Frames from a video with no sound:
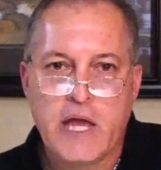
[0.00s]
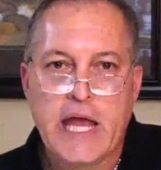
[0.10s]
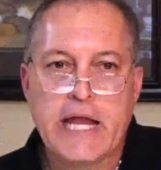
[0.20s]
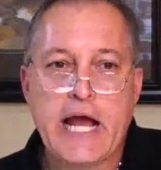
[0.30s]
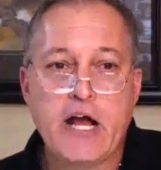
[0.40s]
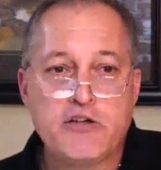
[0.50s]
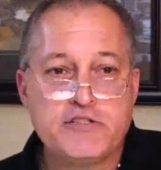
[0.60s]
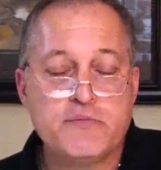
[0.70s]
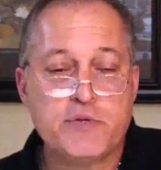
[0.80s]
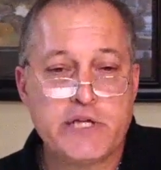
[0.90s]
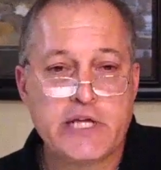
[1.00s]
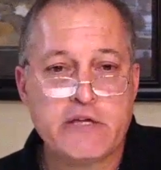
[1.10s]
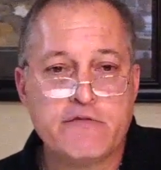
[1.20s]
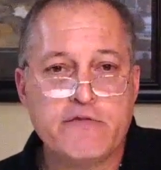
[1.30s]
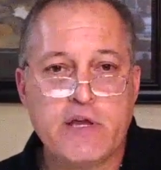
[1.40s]
And I also
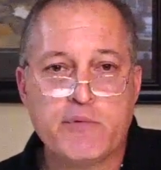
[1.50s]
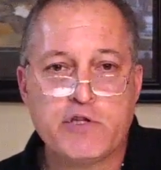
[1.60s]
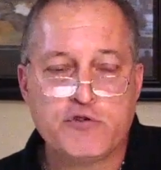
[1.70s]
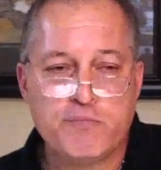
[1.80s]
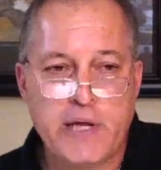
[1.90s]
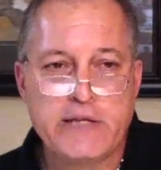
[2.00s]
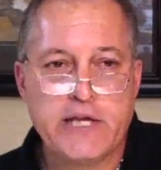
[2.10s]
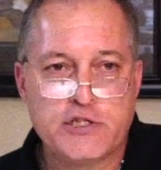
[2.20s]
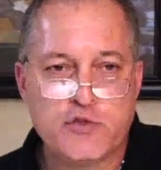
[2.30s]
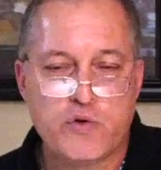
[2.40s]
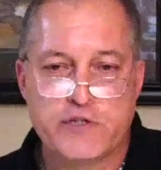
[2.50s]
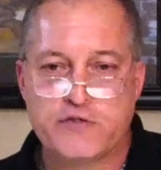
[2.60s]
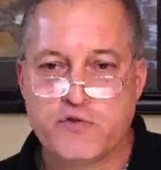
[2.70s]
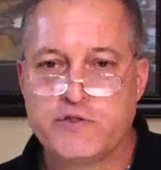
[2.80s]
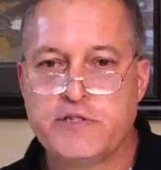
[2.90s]
believe that when you make that choice
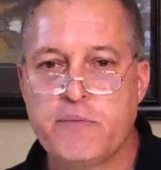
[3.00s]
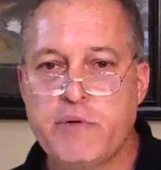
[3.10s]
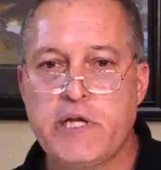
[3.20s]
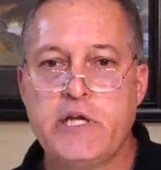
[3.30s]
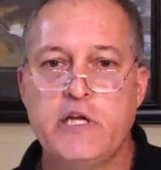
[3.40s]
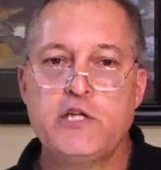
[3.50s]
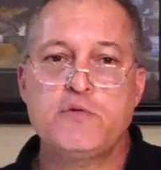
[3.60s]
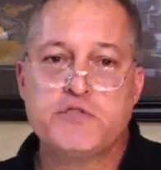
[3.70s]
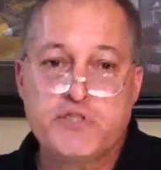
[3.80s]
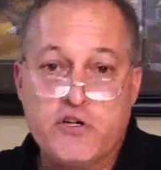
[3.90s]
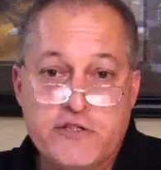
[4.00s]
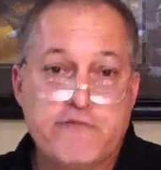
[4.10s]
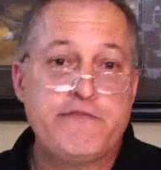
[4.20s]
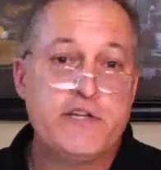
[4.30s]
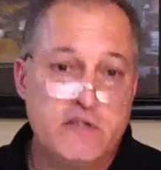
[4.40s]
towards somebody, you will start to
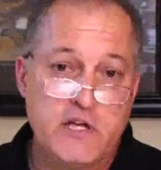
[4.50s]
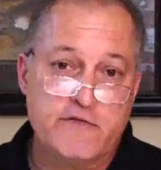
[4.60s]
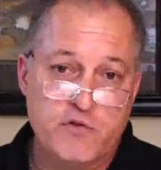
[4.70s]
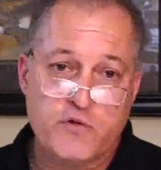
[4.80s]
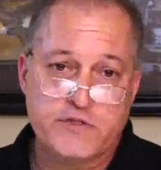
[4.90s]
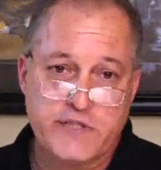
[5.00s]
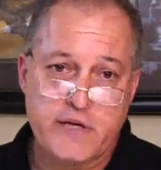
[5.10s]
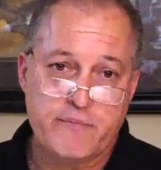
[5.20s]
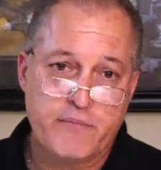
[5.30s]
feel love towards them.